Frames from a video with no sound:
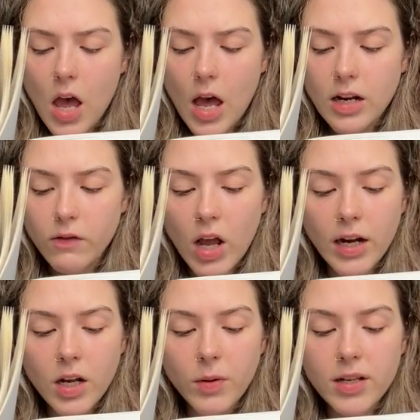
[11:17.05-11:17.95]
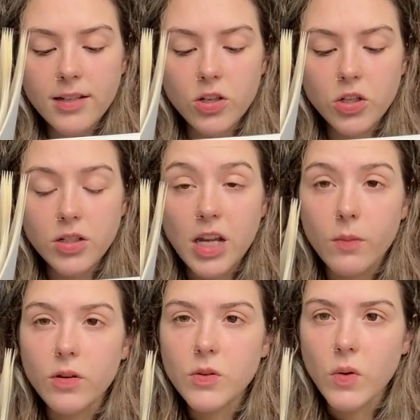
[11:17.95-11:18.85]
and never had anybody such good
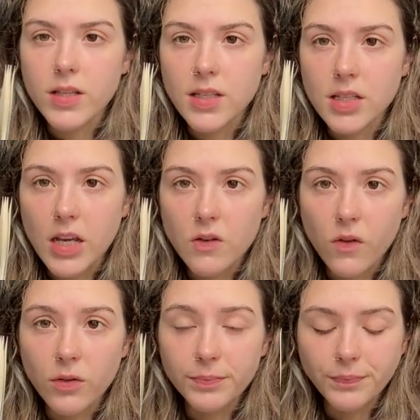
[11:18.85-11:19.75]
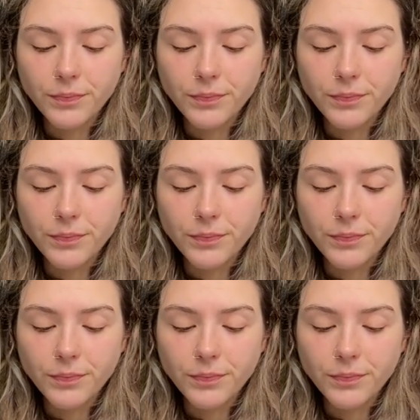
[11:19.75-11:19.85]
neighbors, was distasteful.